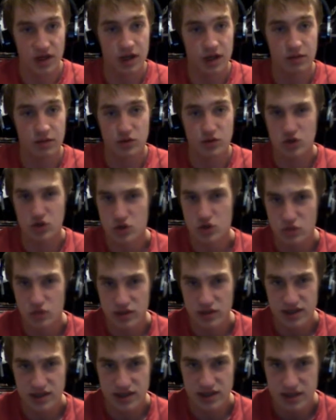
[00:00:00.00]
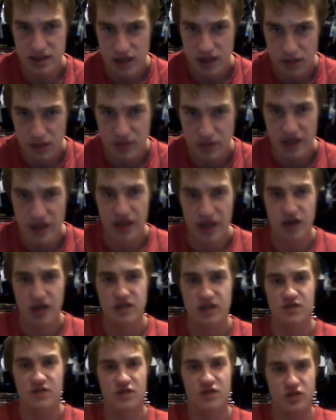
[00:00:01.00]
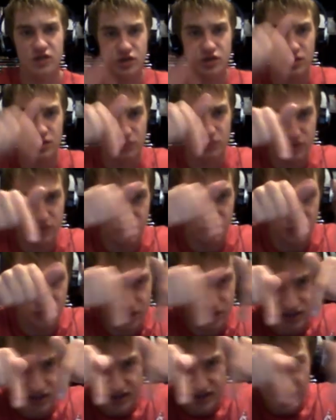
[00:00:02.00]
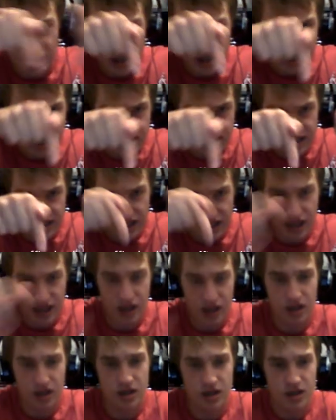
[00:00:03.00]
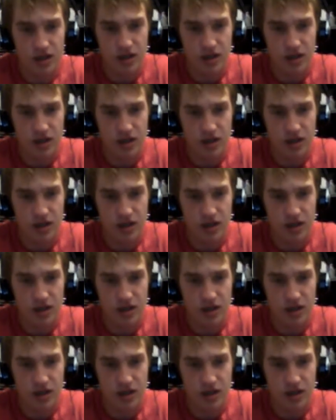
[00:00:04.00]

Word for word: yet I'm not sure when this is coming out if I do I'll put the release date just there